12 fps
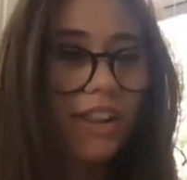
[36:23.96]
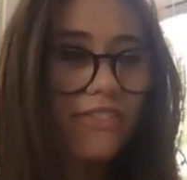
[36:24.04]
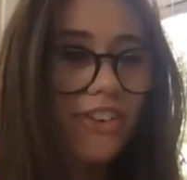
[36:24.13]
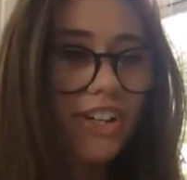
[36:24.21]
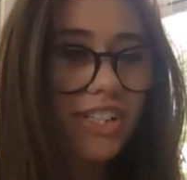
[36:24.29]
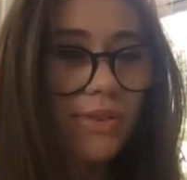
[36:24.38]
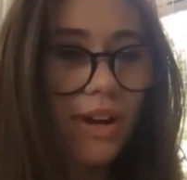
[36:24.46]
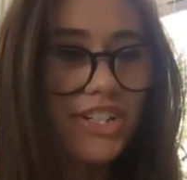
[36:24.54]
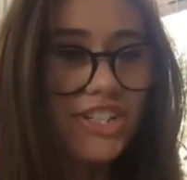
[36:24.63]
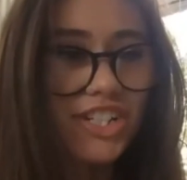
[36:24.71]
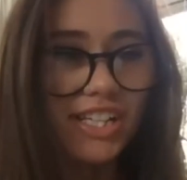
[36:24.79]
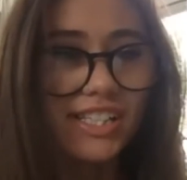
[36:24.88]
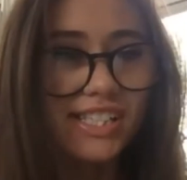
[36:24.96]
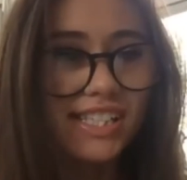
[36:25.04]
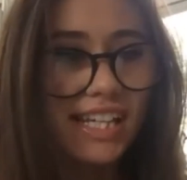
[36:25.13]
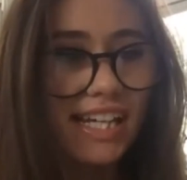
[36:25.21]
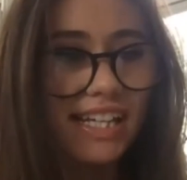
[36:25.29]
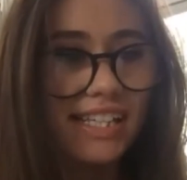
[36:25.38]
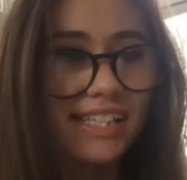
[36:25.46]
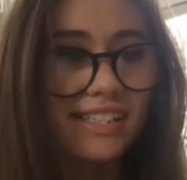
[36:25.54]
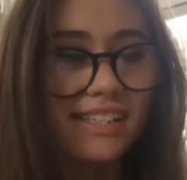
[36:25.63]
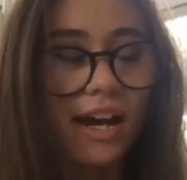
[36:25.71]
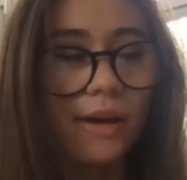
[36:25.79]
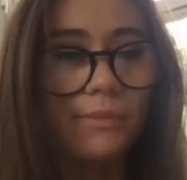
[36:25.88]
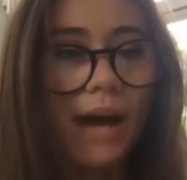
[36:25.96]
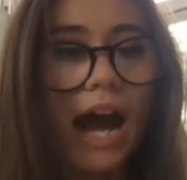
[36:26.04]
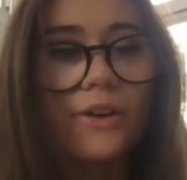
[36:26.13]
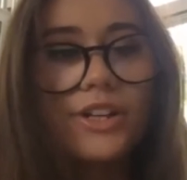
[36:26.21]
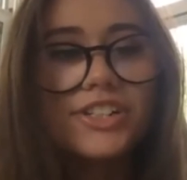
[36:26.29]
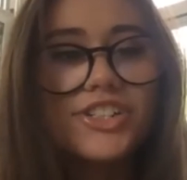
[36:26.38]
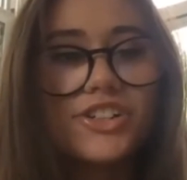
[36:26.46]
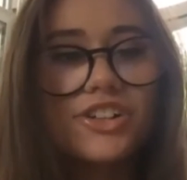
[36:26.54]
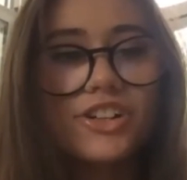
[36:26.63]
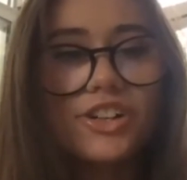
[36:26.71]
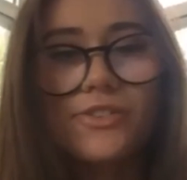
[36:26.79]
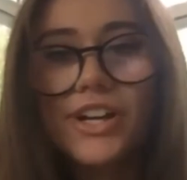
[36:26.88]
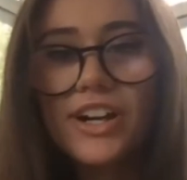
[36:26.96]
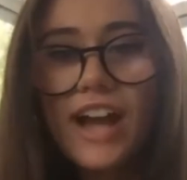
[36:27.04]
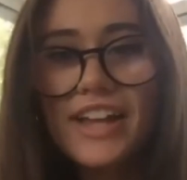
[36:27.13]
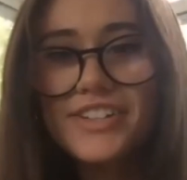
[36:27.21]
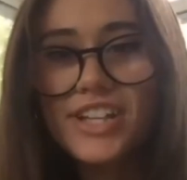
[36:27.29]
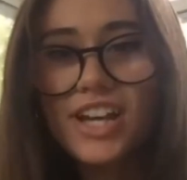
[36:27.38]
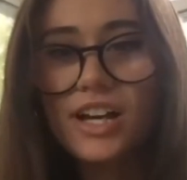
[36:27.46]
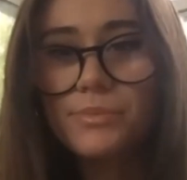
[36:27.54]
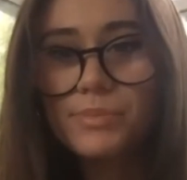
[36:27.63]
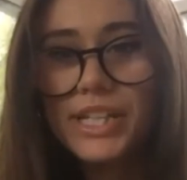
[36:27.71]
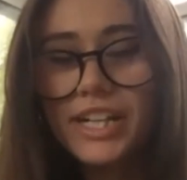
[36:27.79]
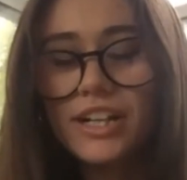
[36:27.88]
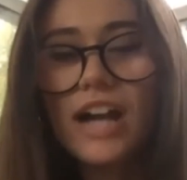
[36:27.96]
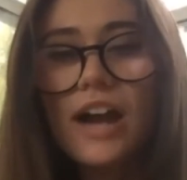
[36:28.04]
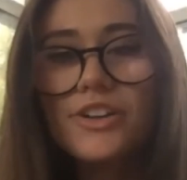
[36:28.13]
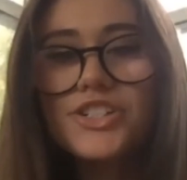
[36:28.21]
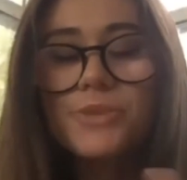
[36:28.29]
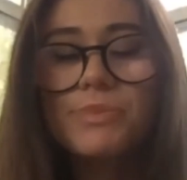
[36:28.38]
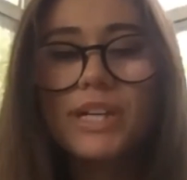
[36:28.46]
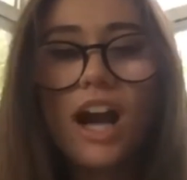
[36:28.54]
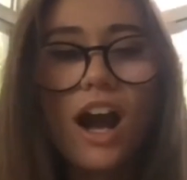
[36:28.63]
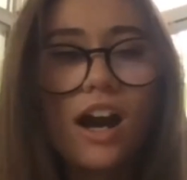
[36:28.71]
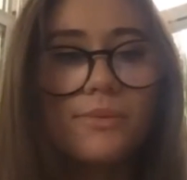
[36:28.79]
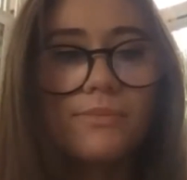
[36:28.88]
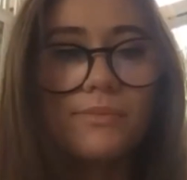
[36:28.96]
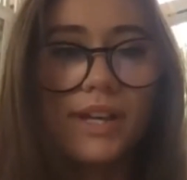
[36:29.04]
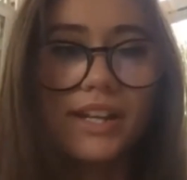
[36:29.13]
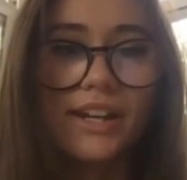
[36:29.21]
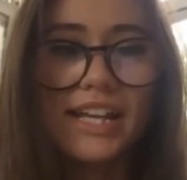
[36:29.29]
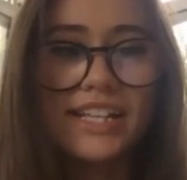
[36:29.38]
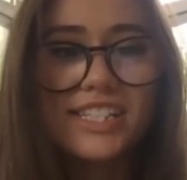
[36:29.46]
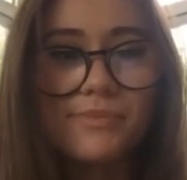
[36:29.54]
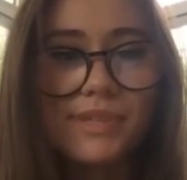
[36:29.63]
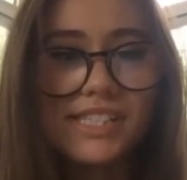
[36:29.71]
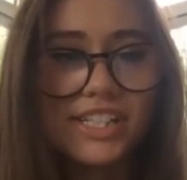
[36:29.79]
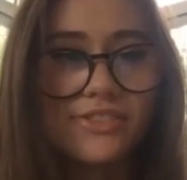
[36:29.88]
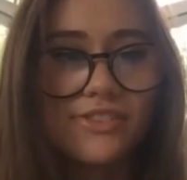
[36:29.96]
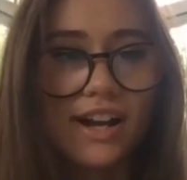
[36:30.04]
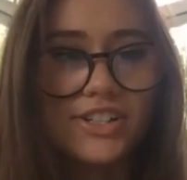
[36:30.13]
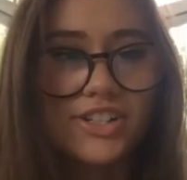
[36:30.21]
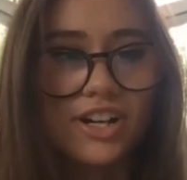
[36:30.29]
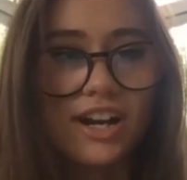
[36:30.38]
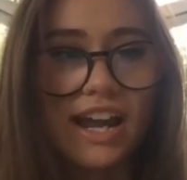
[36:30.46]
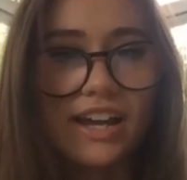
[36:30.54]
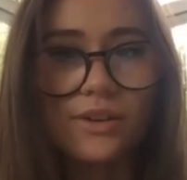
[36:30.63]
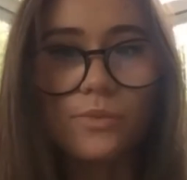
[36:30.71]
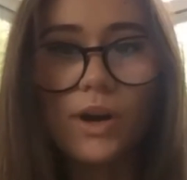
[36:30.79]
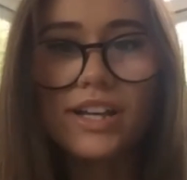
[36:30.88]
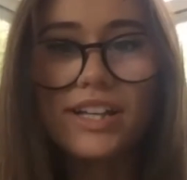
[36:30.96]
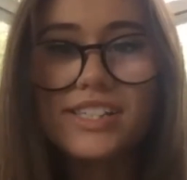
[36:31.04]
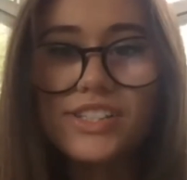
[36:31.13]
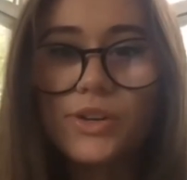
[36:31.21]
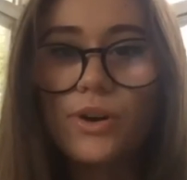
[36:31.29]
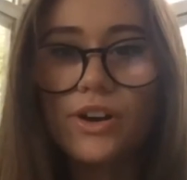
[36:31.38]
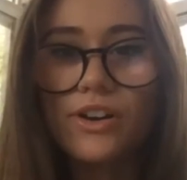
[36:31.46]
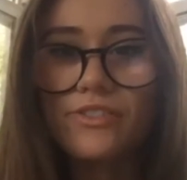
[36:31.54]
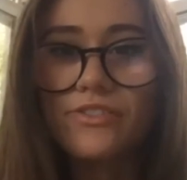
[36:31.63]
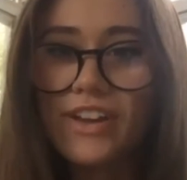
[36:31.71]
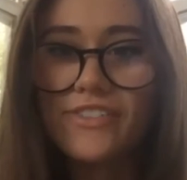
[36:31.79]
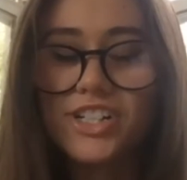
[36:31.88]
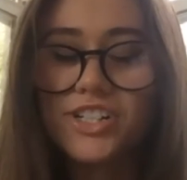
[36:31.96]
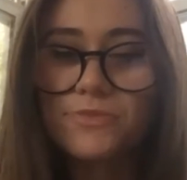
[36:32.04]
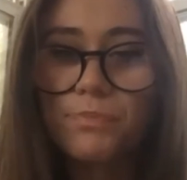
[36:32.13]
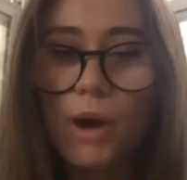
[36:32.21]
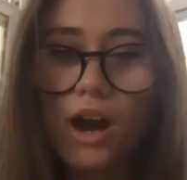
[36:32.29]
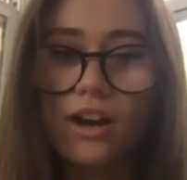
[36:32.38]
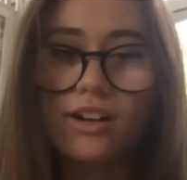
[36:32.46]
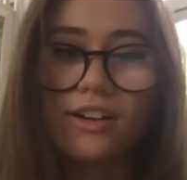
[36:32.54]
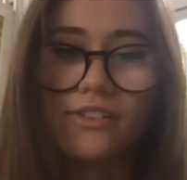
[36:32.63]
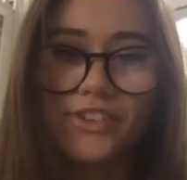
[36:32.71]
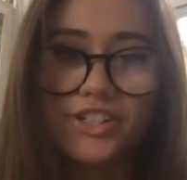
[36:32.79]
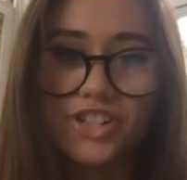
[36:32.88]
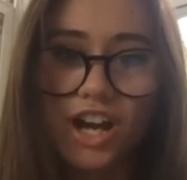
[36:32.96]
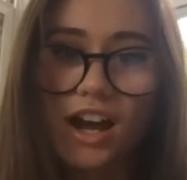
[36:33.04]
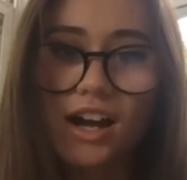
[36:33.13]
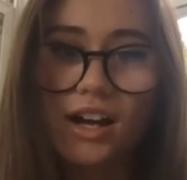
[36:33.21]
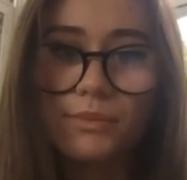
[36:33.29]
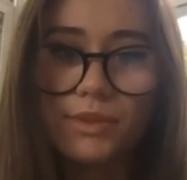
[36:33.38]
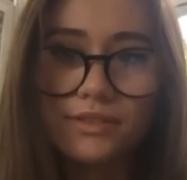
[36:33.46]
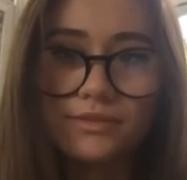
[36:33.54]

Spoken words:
the first questions is, how did your career end up here? How did you become an intimacy director? And what is your favorite part of your job?